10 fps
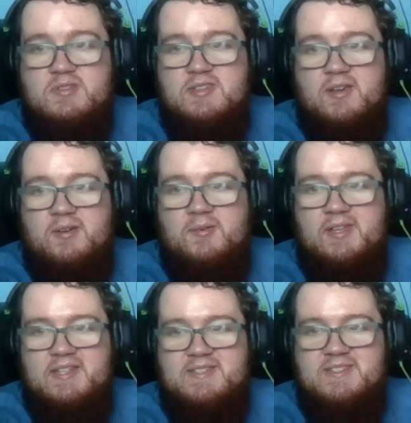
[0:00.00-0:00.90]

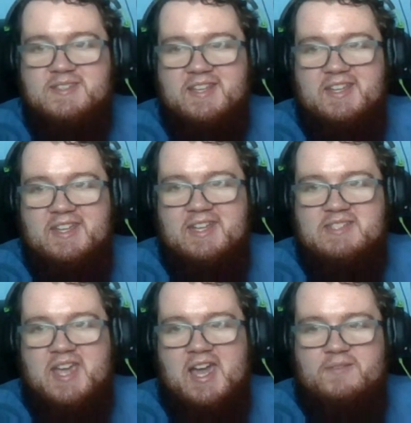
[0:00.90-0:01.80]
So it's
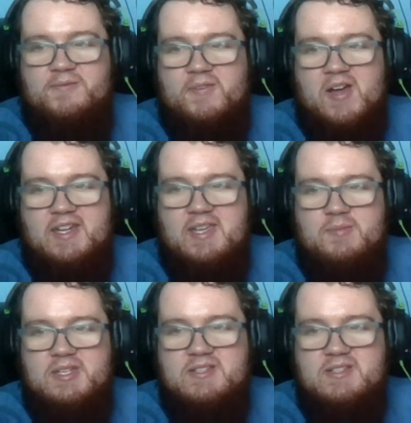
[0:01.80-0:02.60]
it's kind of funny,